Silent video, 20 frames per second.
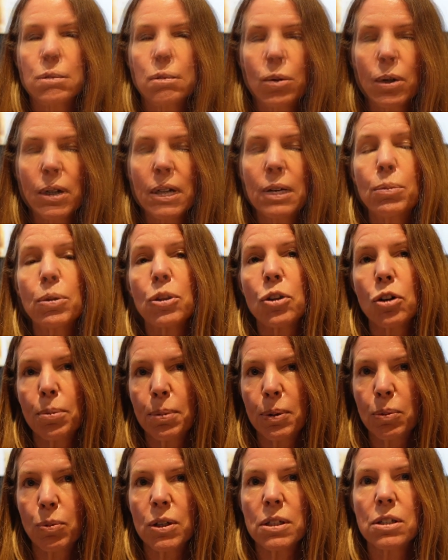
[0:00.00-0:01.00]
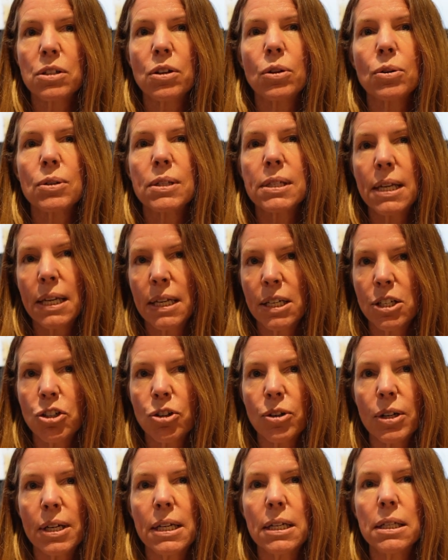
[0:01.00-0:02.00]
working with urban wood. So those city
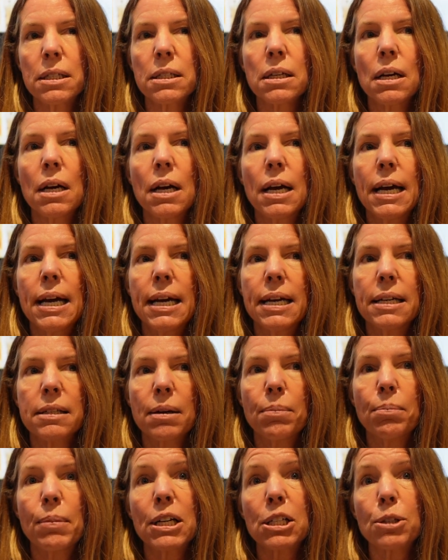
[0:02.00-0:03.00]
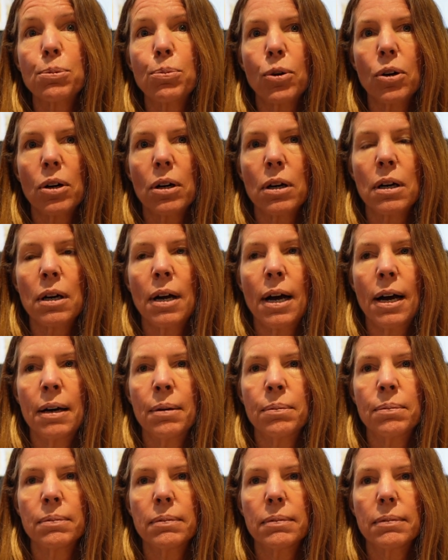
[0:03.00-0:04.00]
trees is a much more,
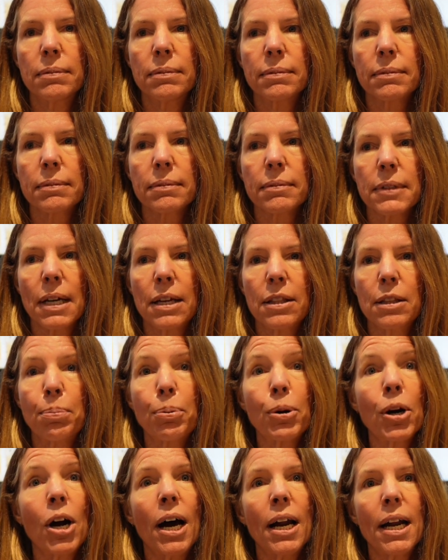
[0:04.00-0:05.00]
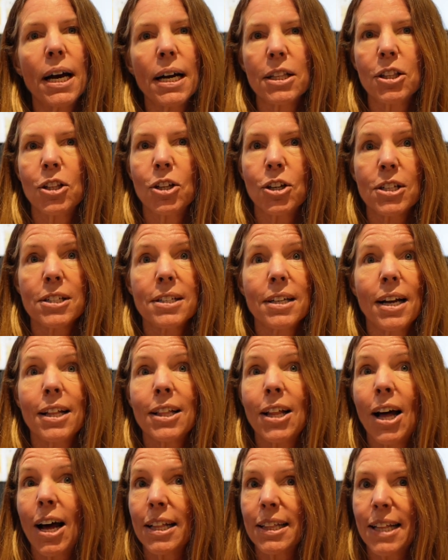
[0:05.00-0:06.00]
the product looks a
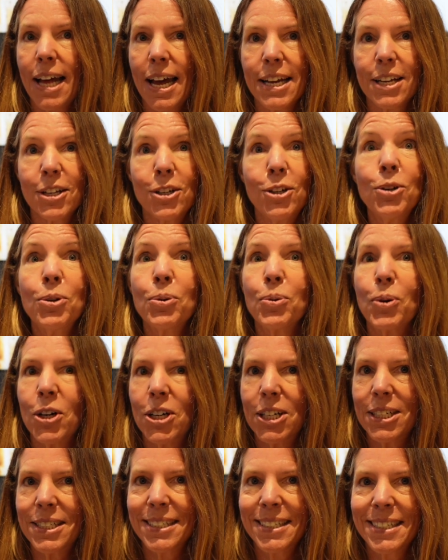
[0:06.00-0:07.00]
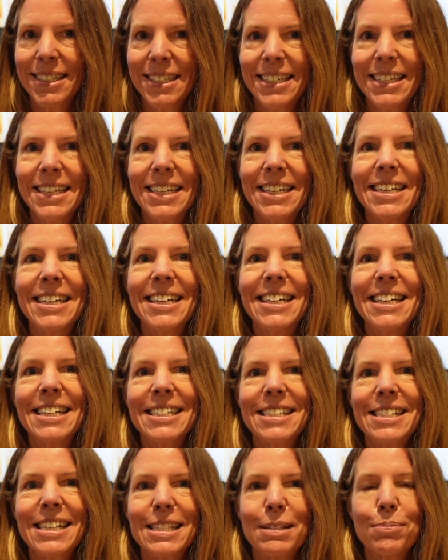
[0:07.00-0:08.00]
lot like new wood.
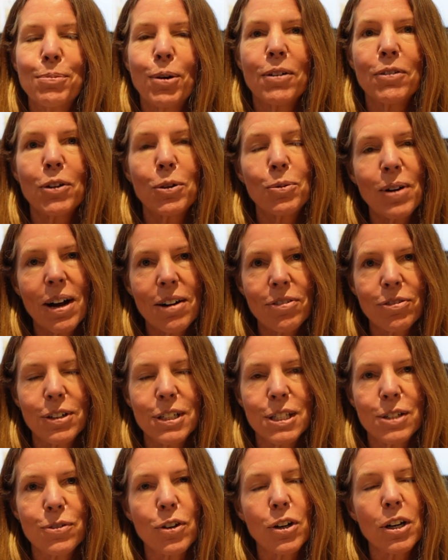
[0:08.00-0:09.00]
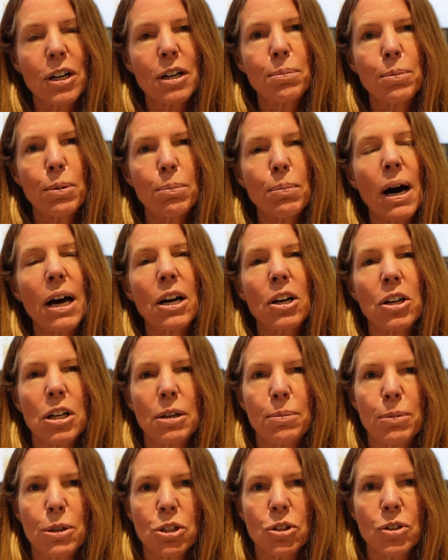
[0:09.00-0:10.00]
It's more of a reference for a modern
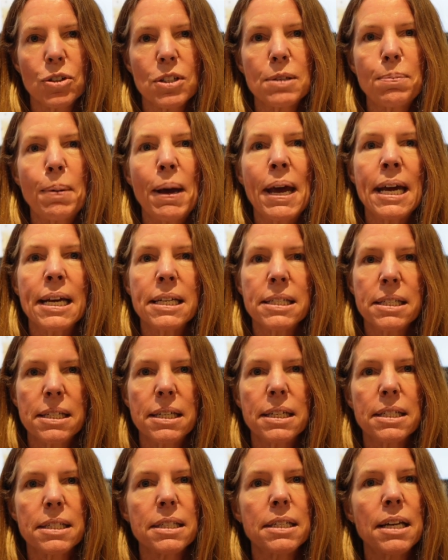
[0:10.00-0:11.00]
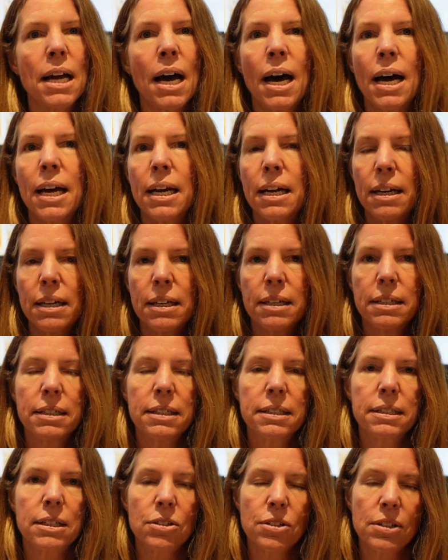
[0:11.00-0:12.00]
commercial space. It's not,
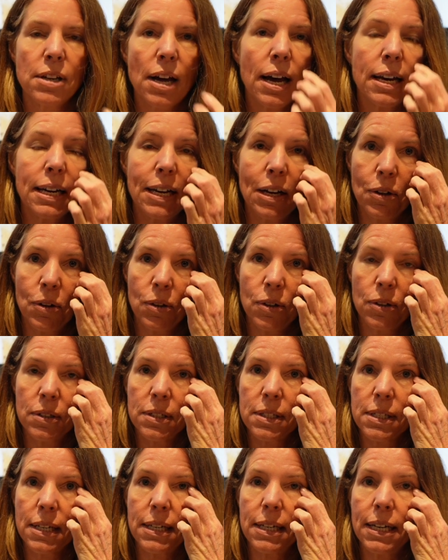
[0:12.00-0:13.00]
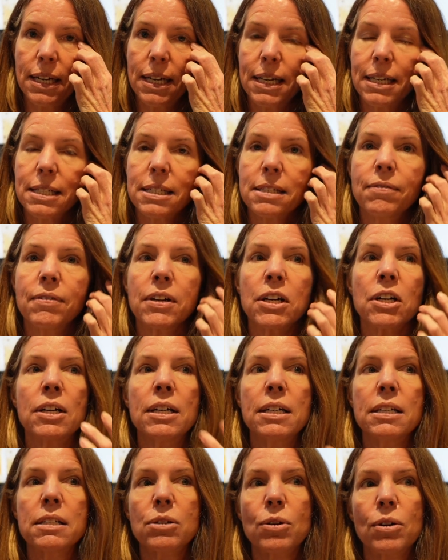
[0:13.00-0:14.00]
there's not nail holes, and it's a
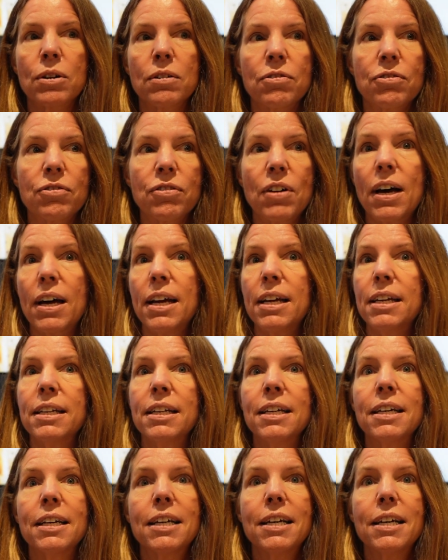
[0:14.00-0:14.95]
very sort of fun,